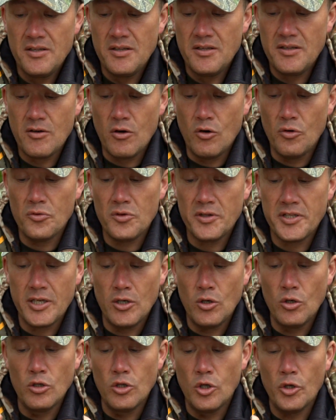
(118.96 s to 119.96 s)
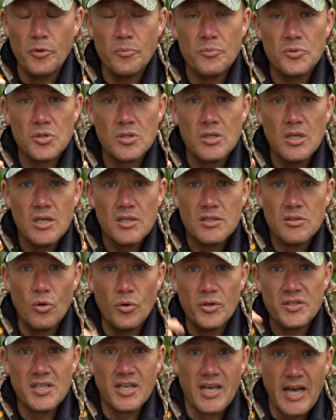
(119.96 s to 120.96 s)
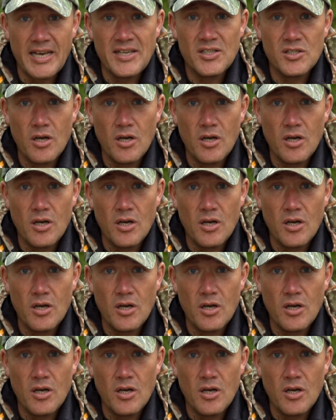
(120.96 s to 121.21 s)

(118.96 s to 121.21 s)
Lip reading: they're all looped. So all it's a case